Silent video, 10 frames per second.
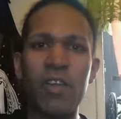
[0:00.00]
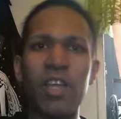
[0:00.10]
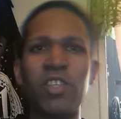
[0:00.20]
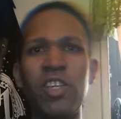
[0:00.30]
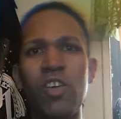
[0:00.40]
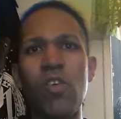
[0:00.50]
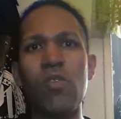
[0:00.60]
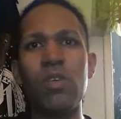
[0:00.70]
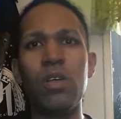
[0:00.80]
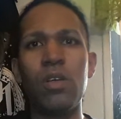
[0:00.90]

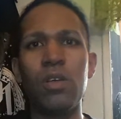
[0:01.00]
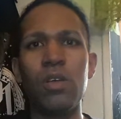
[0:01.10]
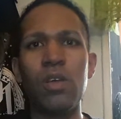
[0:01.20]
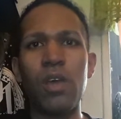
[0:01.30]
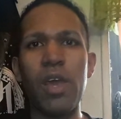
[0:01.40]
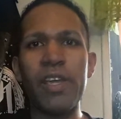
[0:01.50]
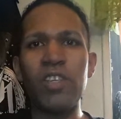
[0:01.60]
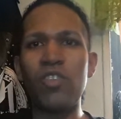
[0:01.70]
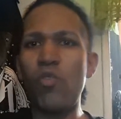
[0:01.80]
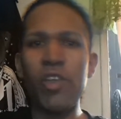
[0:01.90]
STO and gets
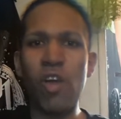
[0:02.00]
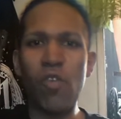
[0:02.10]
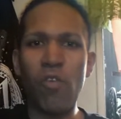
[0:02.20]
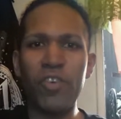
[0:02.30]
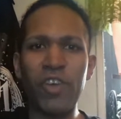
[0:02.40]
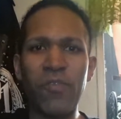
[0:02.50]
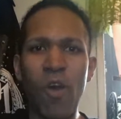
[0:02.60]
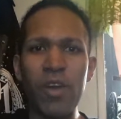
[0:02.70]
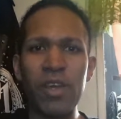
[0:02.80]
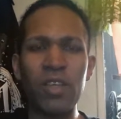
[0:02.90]
to win all over Jeff
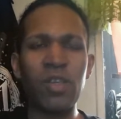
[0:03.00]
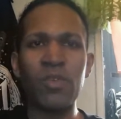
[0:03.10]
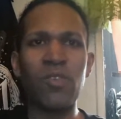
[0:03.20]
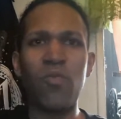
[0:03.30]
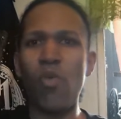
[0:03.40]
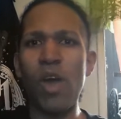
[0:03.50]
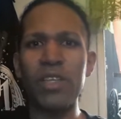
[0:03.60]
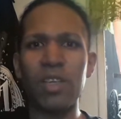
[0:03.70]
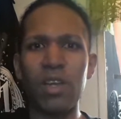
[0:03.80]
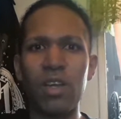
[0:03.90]
Hardy. And I say myself,
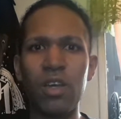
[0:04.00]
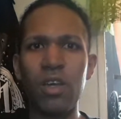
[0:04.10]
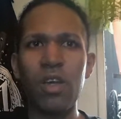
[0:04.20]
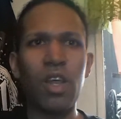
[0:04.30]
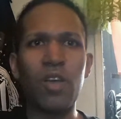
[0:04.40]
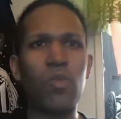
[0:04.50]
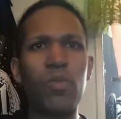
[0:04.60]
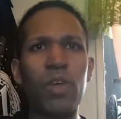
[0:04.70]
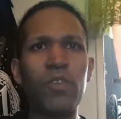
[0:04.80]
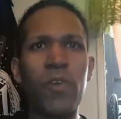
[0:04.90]
what? Are, uh,
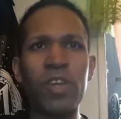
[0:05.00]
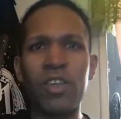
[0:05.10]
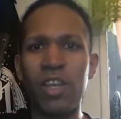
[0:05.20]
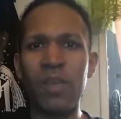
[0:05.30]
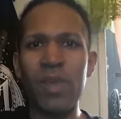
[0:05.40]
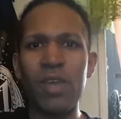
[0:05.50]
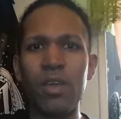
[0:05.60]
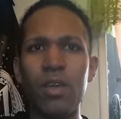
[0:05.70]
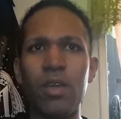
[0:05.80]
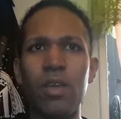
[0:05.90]
are you fucking kidding me?
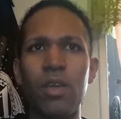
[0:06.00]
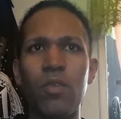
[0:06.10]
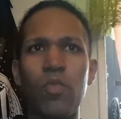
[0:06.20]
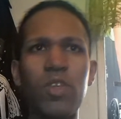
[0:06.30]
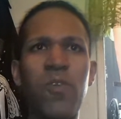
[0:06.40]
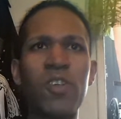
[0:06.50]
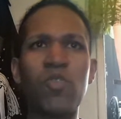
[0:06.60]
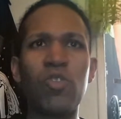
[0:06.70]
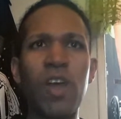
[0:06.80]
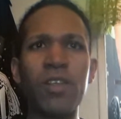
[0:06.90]
What the fuck's
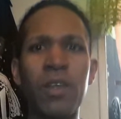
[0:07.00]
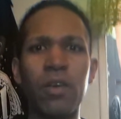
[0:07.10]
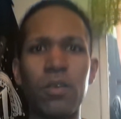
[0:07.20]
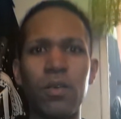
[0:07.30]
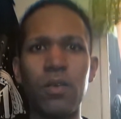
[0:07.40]
going on here?